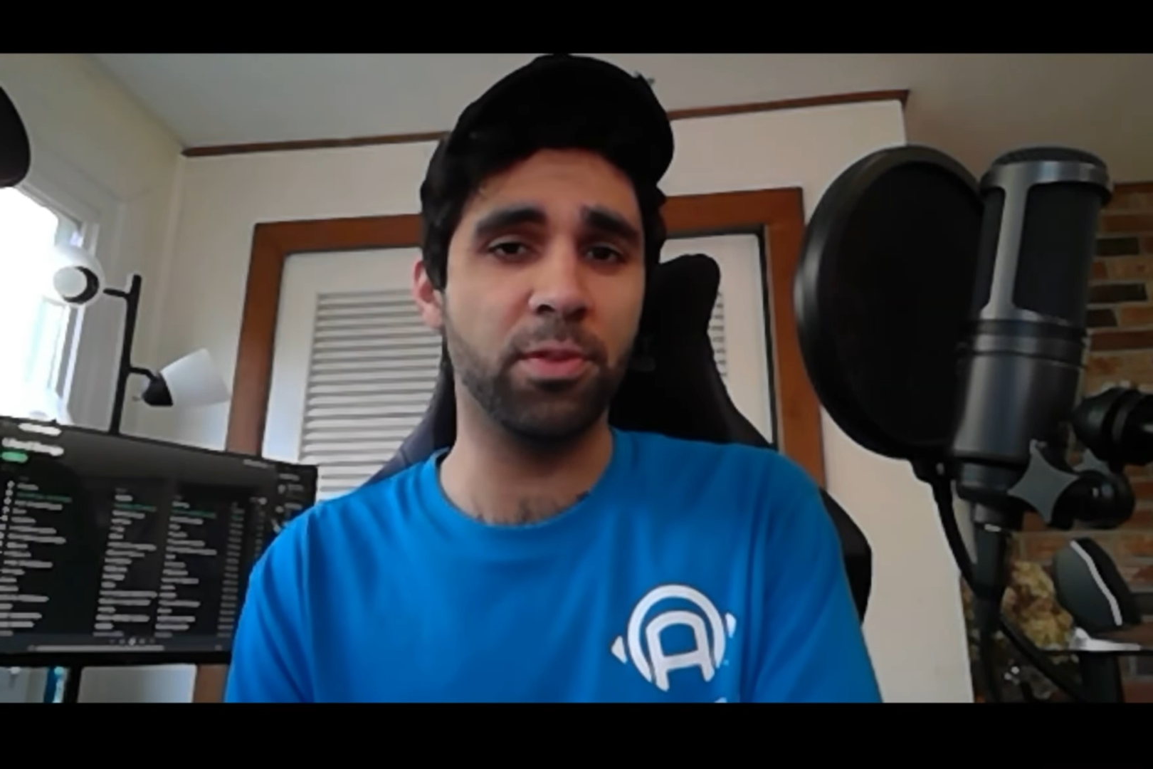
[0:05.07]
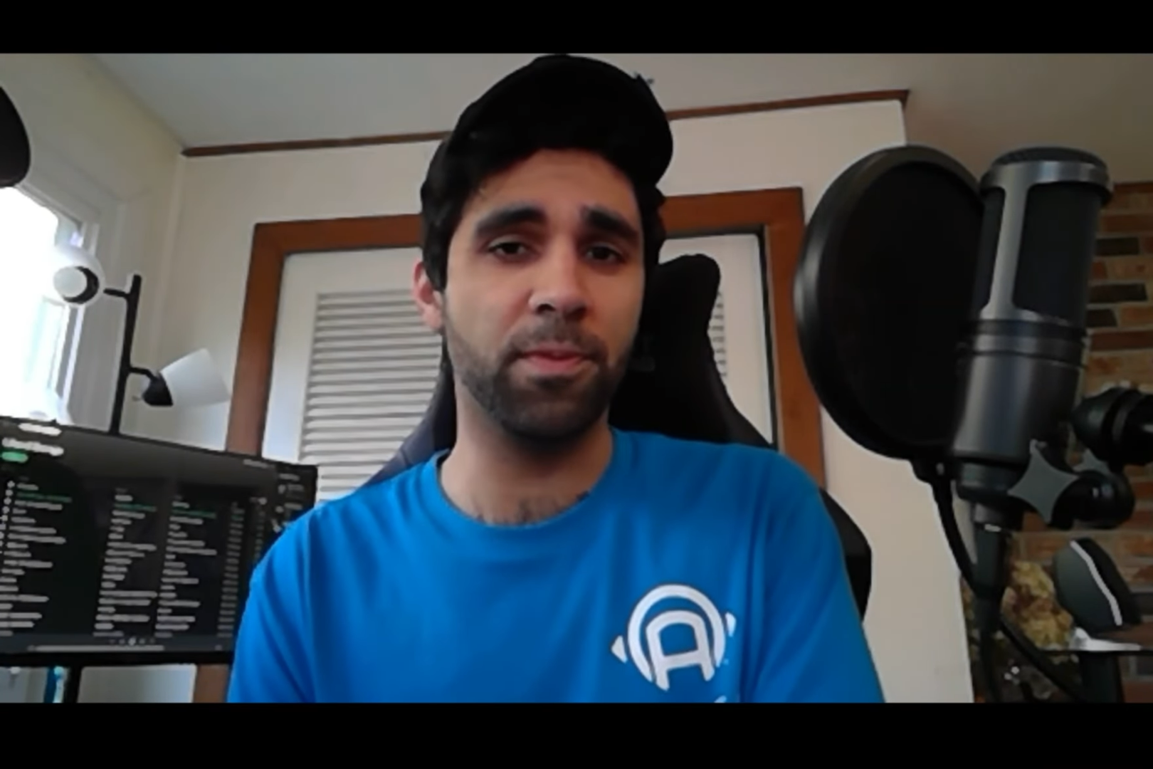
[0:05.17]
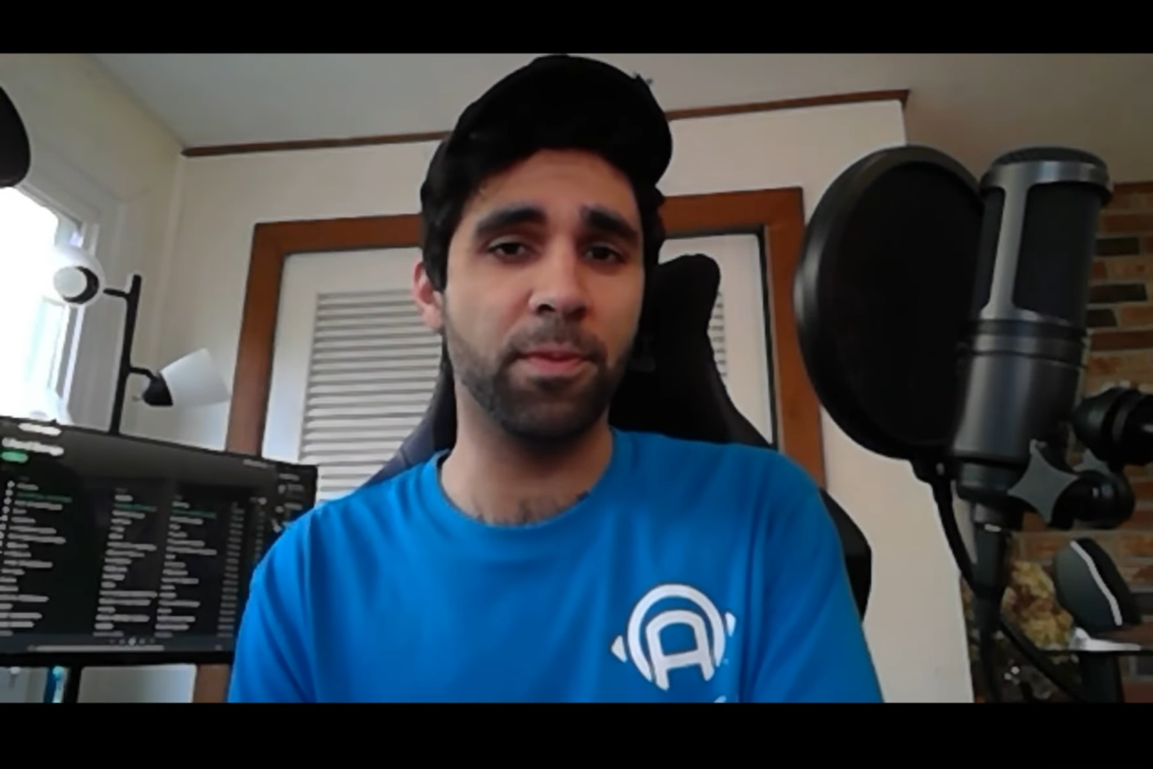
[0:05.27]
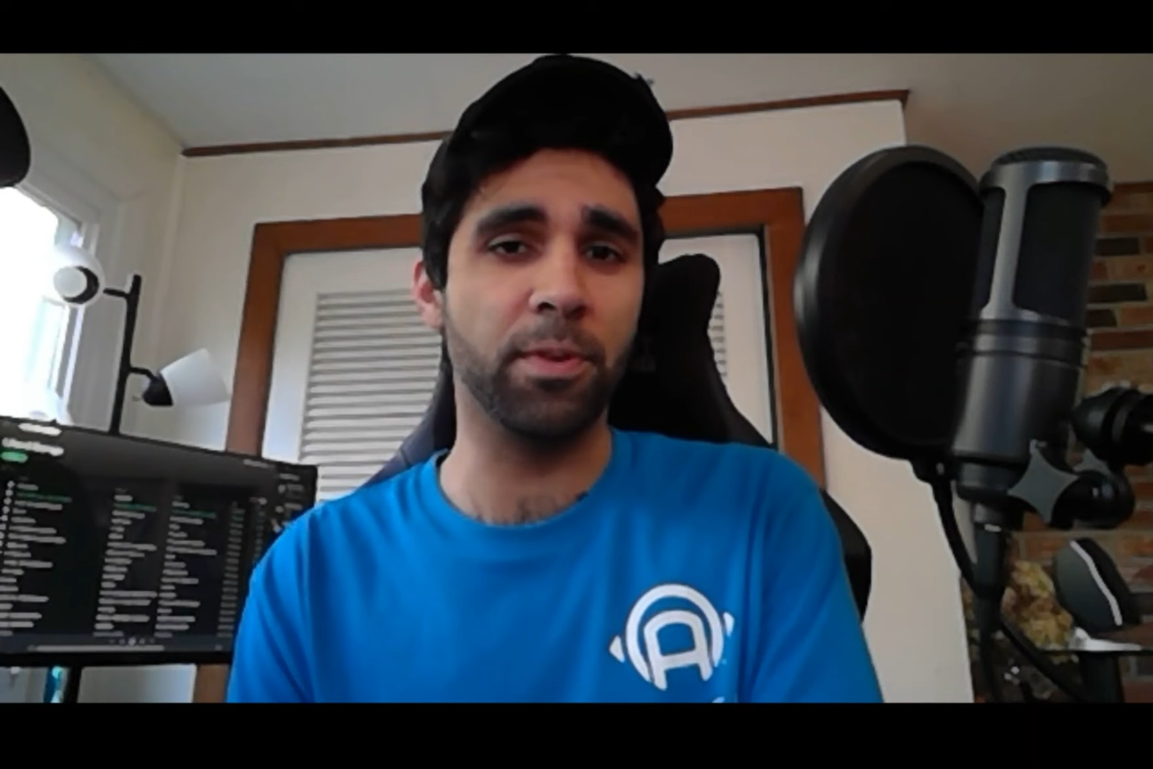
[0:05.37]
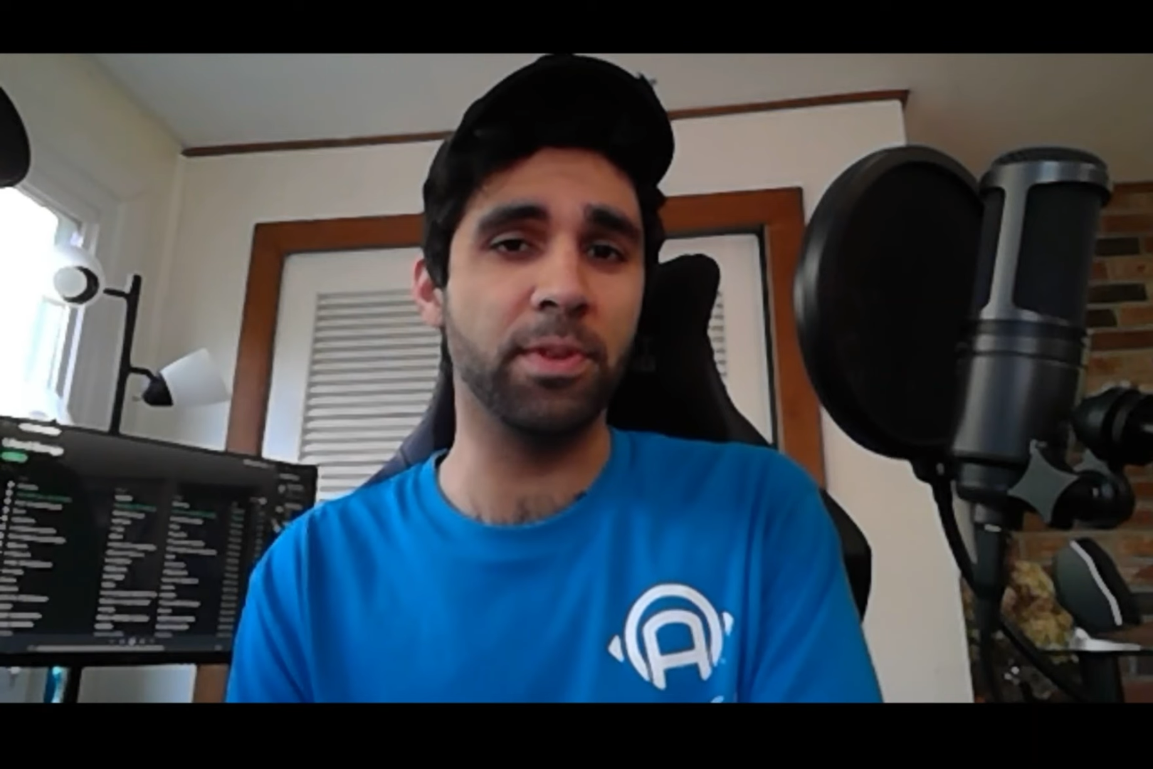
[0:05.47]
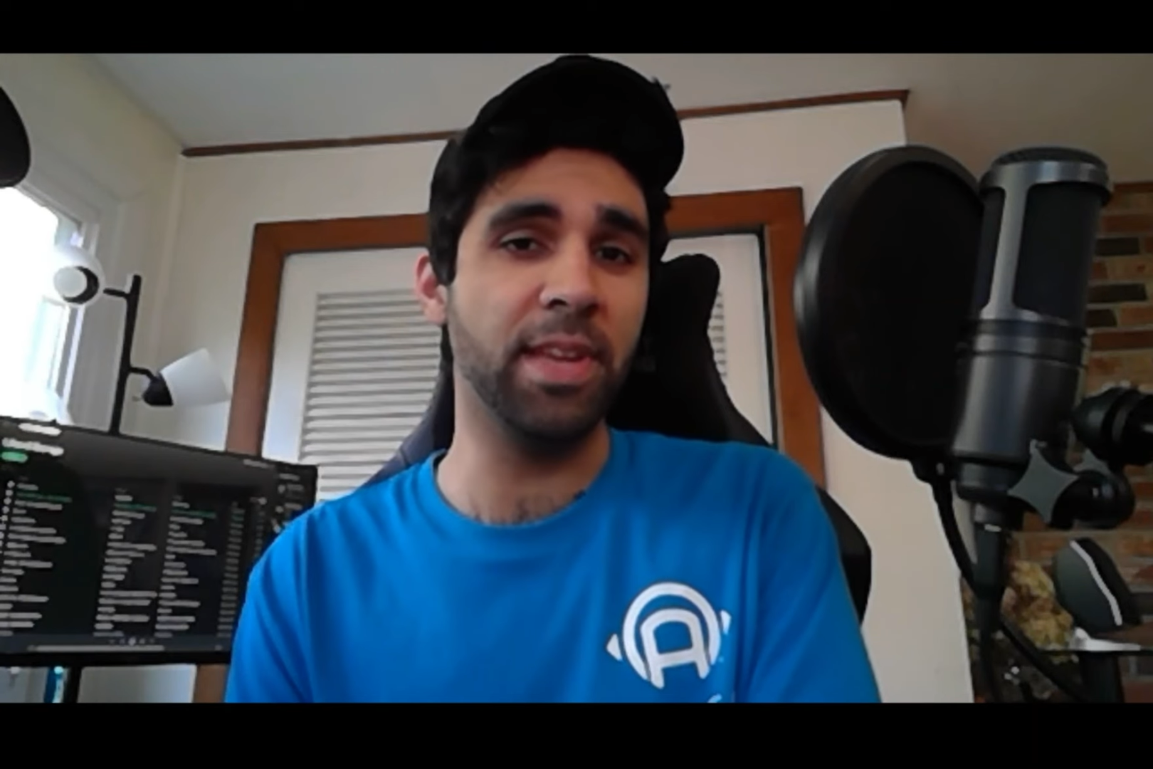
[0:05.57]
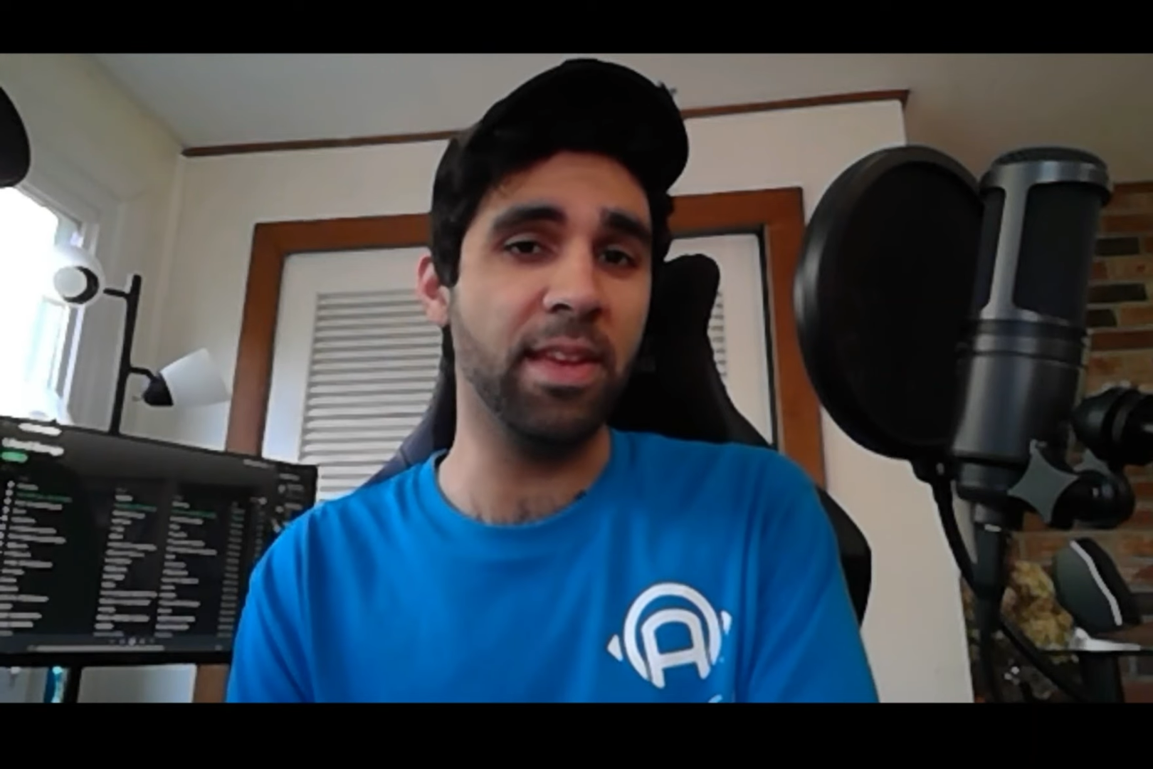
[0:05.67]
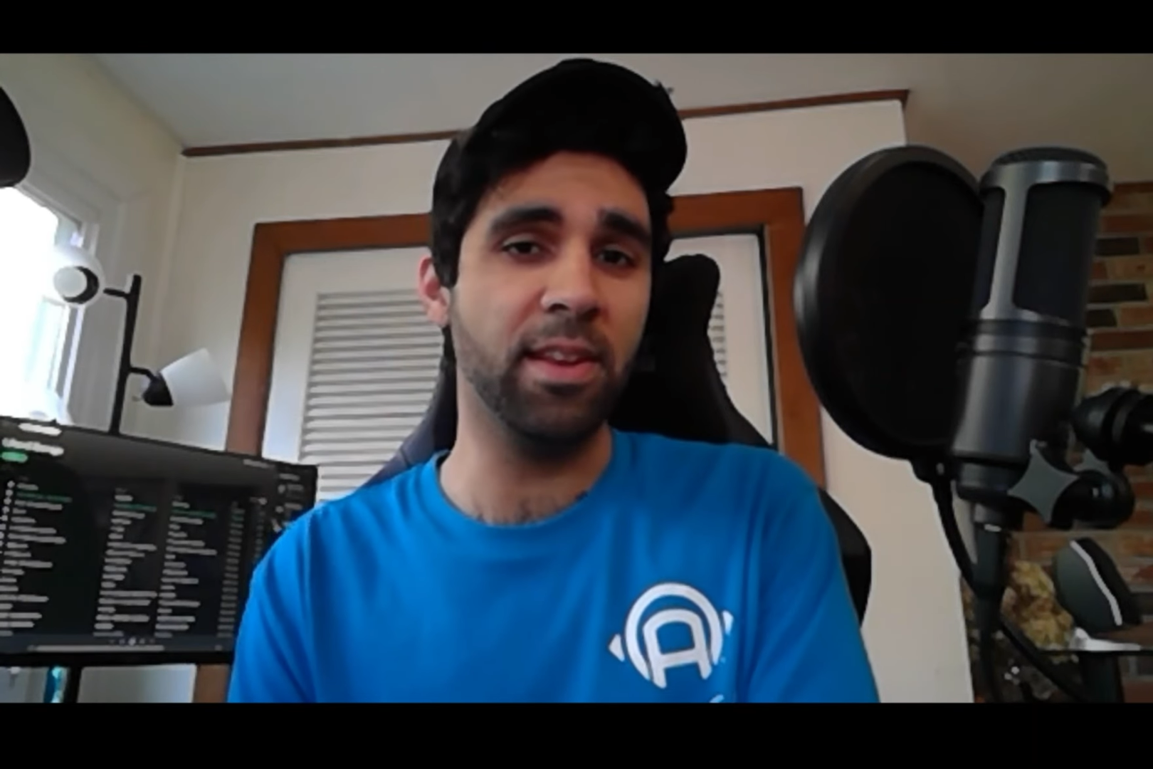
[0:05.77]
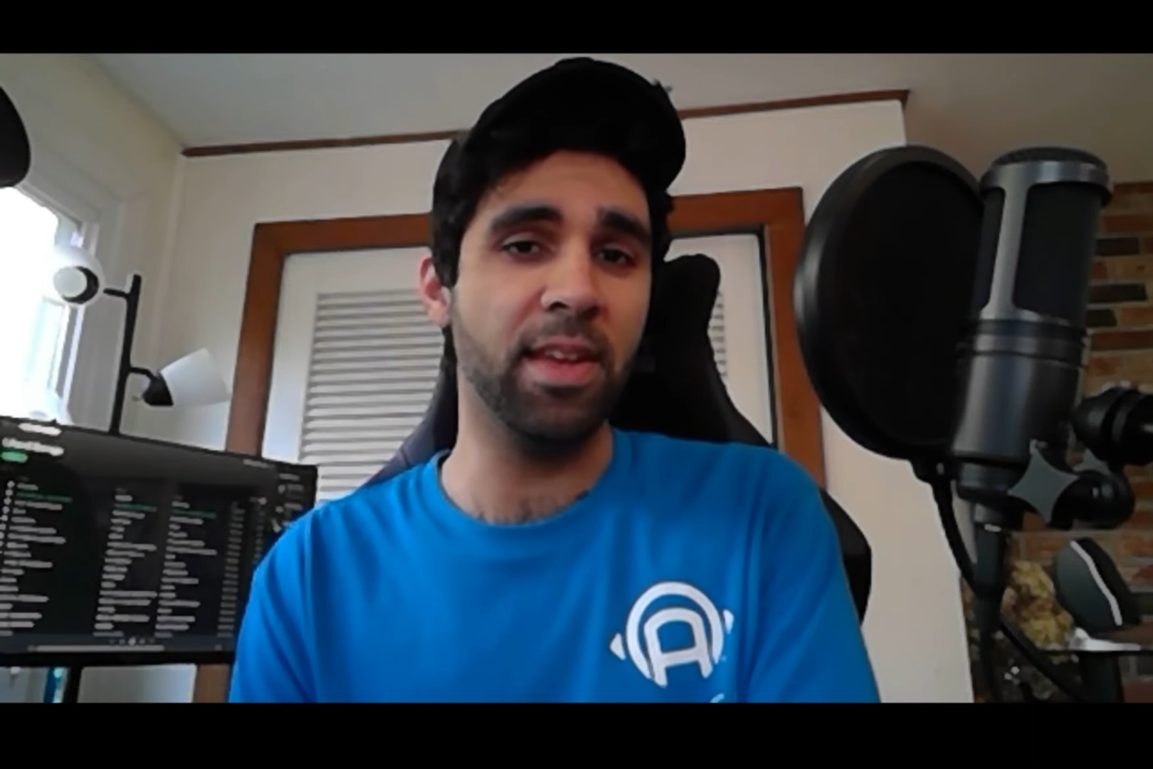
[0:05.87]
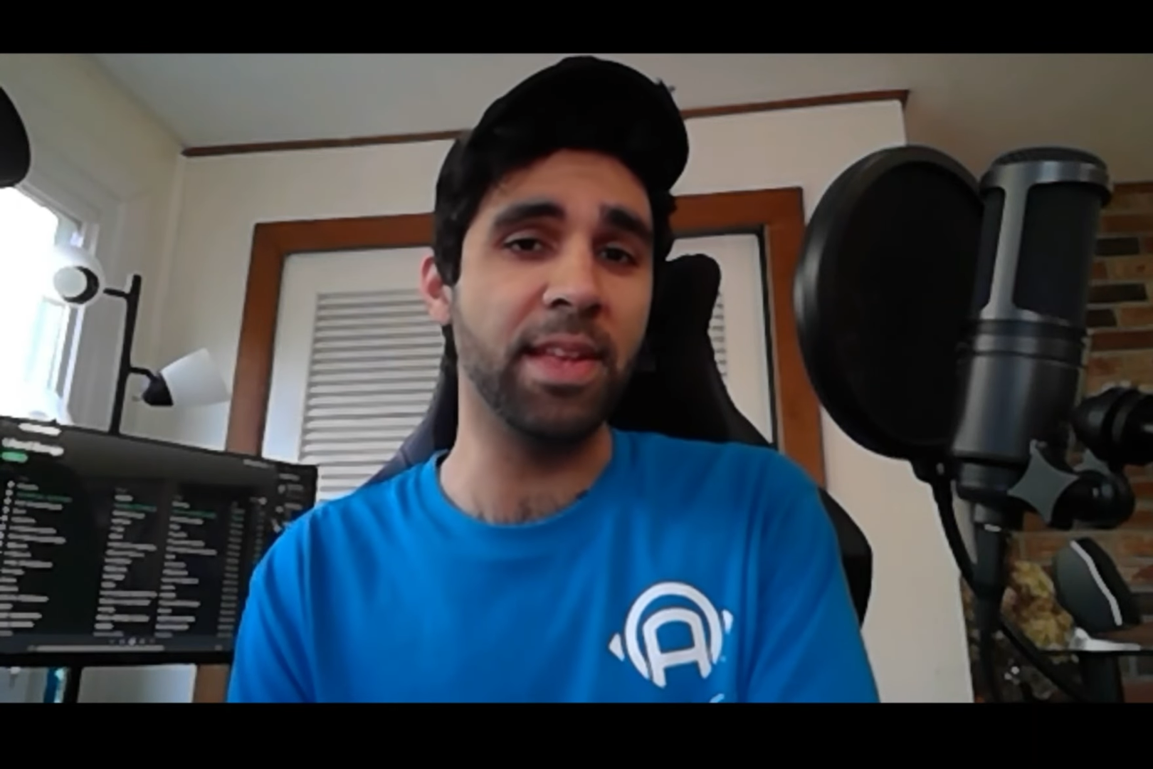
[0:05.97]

for data